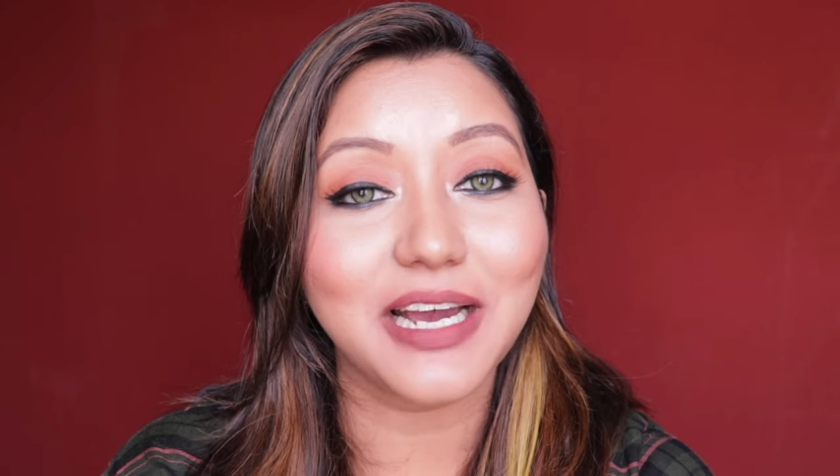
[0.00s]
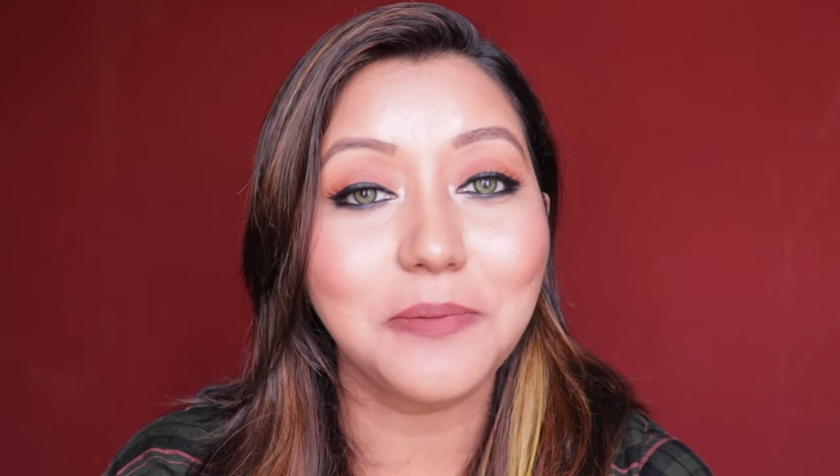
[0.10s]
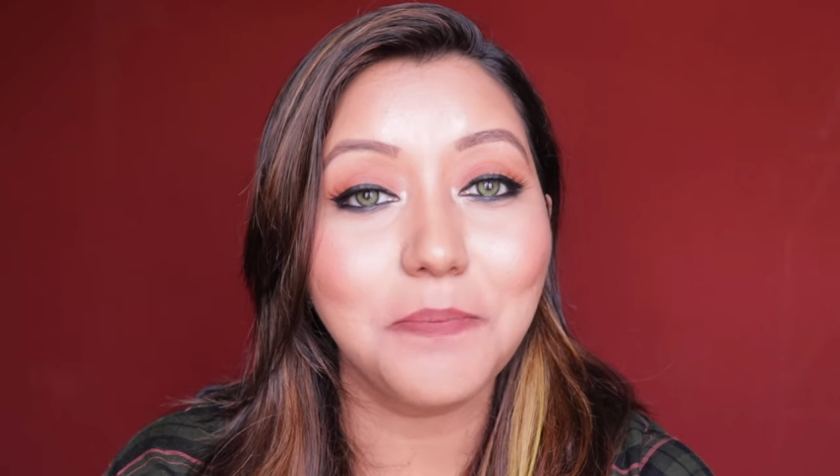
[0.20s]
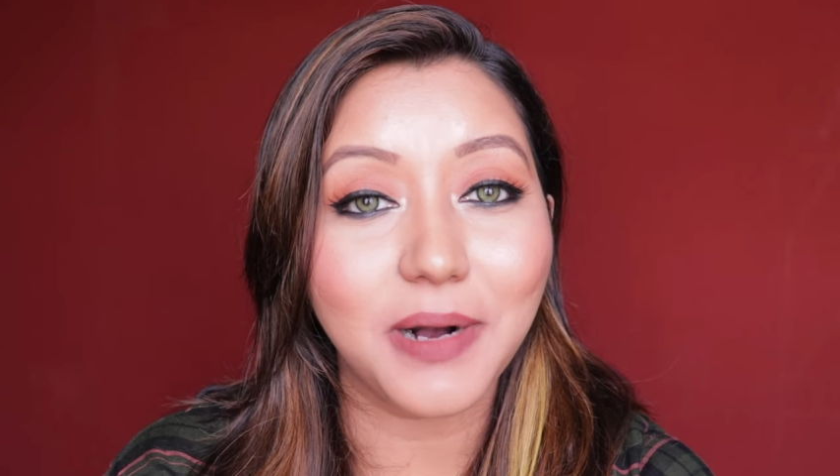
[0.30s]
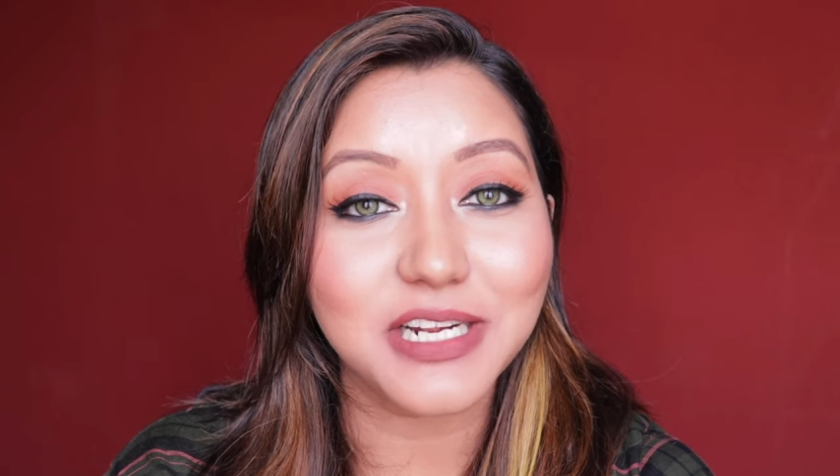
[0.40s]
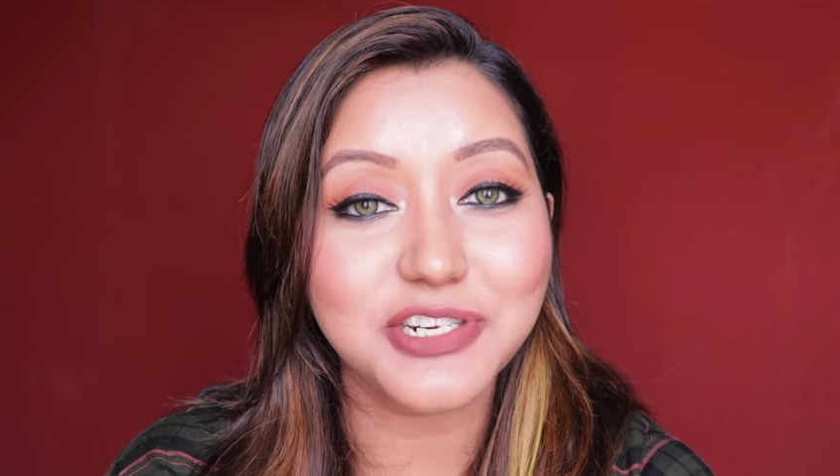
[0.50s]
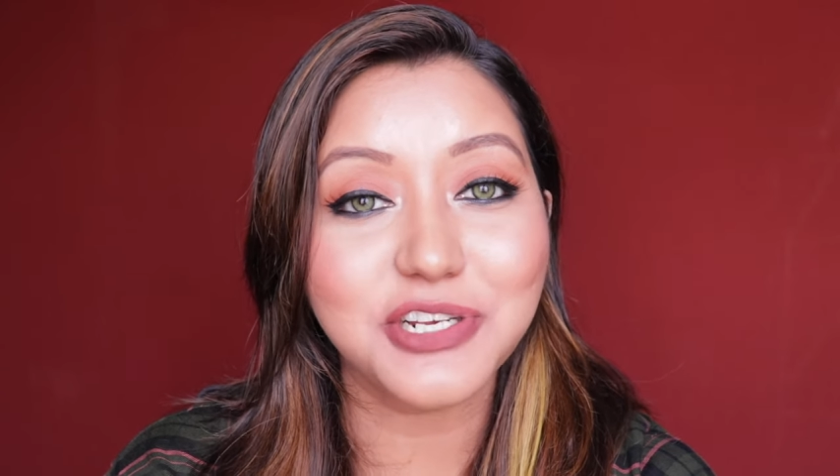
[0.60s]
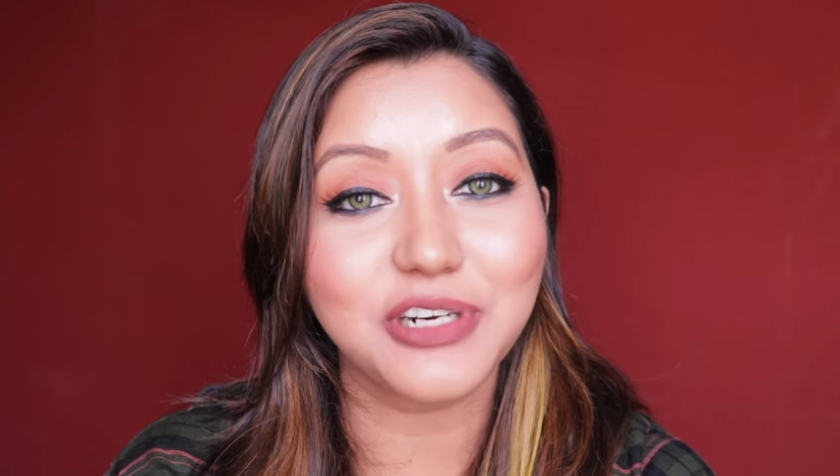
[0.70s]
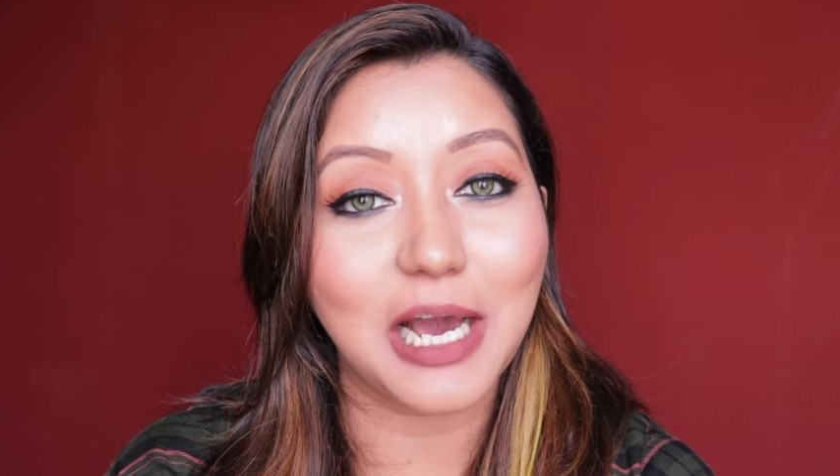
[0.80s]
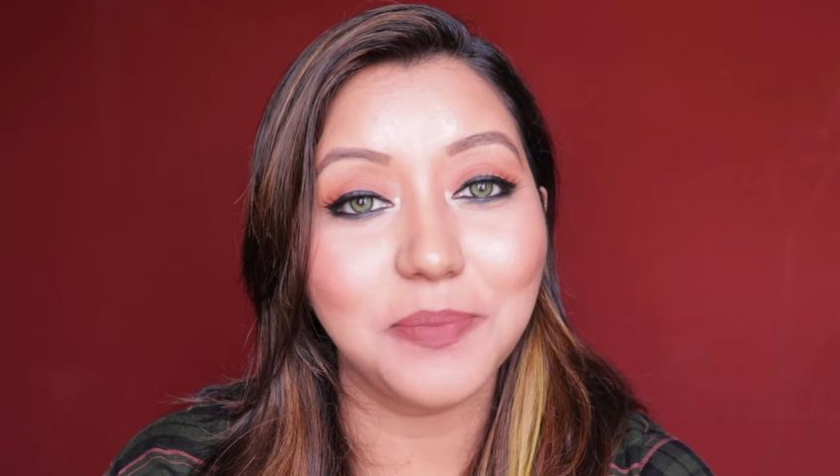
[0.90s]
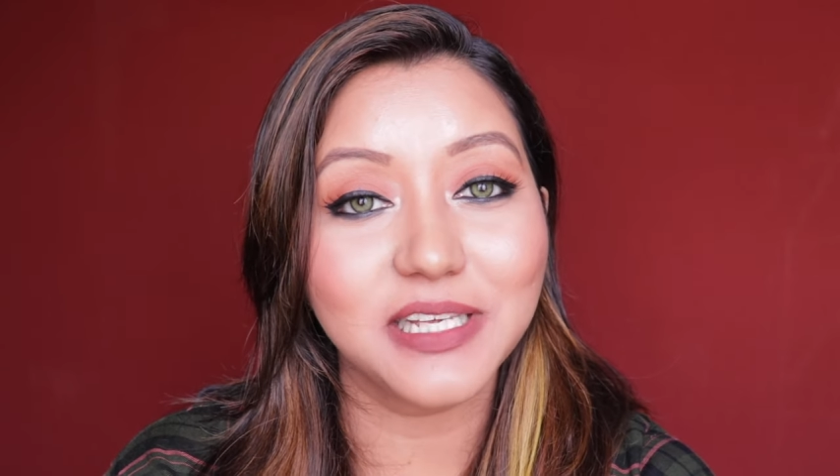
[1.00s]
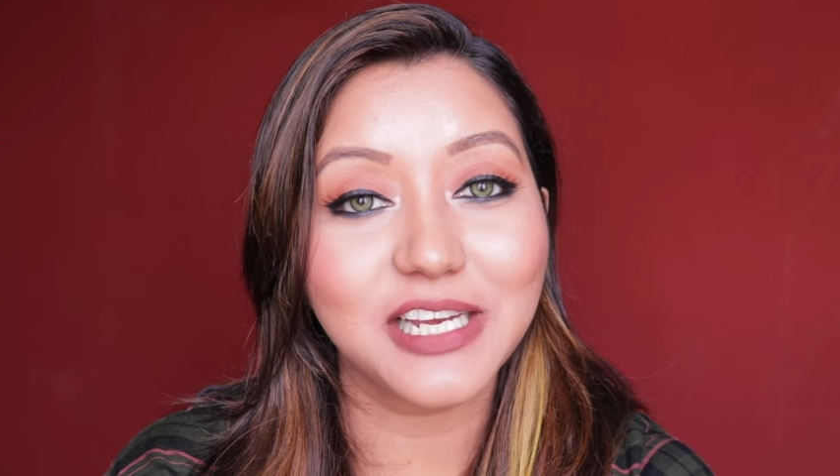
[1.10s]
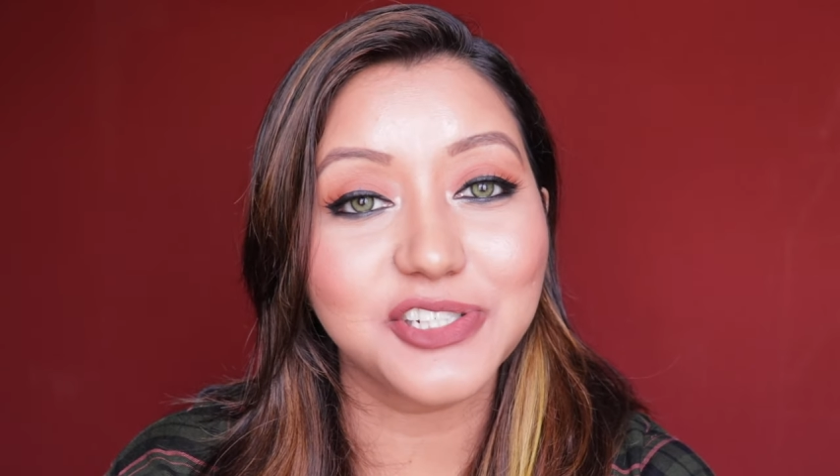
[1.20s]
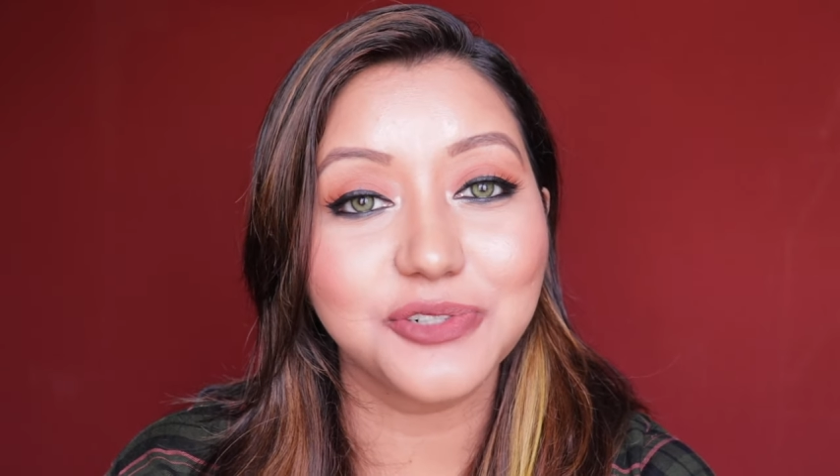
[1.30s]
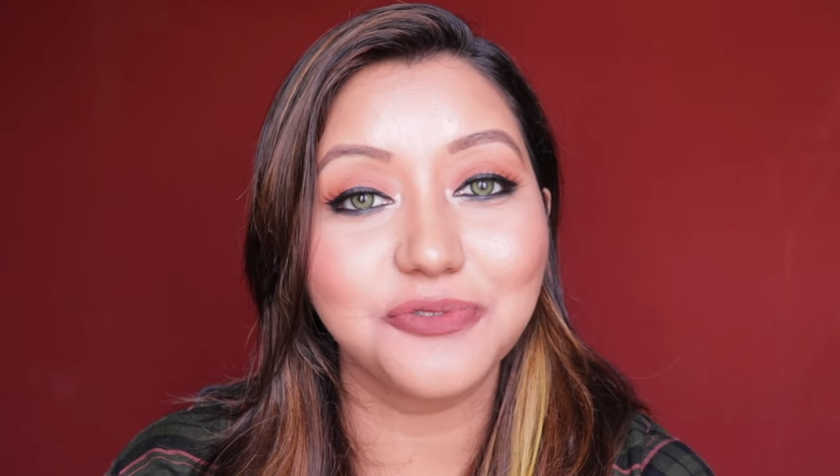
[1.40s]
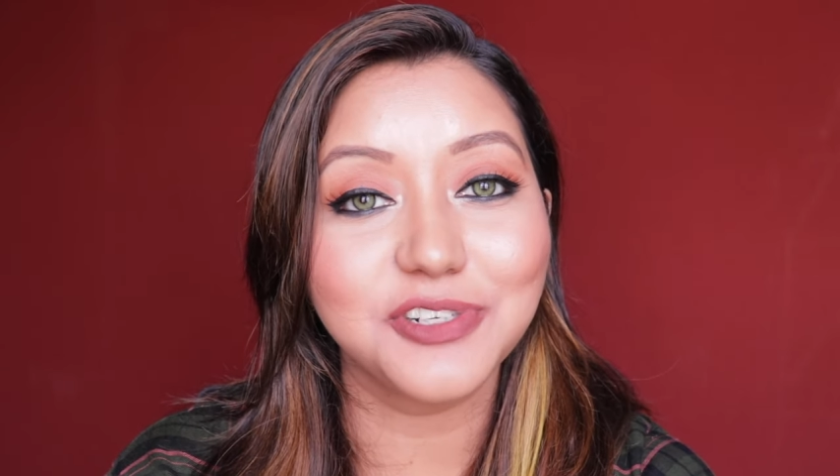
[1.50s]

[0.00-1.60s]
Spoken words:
and buttery on application,